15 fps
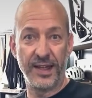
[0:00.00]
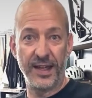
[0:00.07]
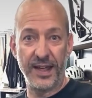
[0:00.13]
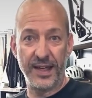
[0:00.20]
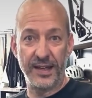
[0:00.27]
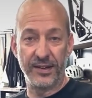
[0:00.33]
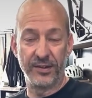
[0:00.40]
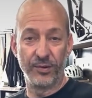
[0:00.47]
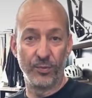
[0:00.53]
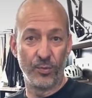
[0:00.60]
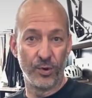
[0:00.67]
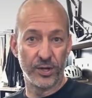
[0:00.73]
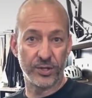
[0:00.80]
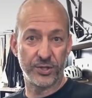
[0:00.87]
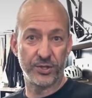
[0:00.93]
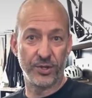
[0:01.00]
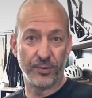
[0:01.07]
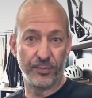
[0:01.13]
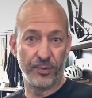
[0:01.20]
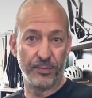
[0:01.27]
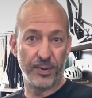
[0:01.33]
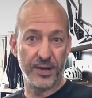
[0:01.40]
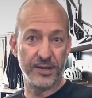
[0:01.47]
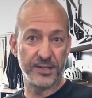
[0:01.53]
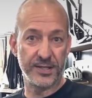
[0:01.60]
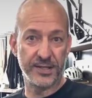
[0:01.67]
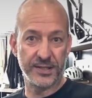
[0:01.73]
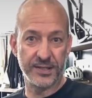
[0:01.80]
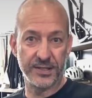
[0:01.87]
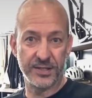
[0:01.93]
and workshop repair
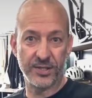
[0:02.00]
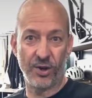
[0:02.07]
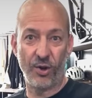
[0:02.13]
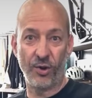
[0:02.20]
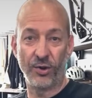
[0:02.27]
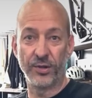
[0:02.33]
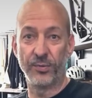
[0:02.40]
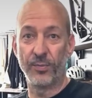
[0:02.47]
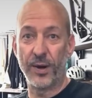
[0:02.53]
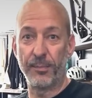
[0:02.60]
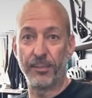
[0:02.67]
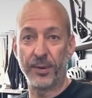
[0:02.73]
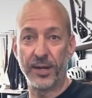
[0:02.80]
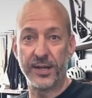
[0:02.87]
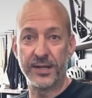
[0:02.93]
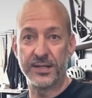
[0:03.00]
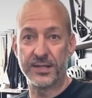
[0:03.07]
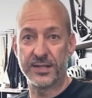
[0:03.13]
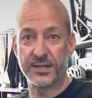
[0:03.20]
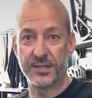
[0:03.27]
tickets all in one place.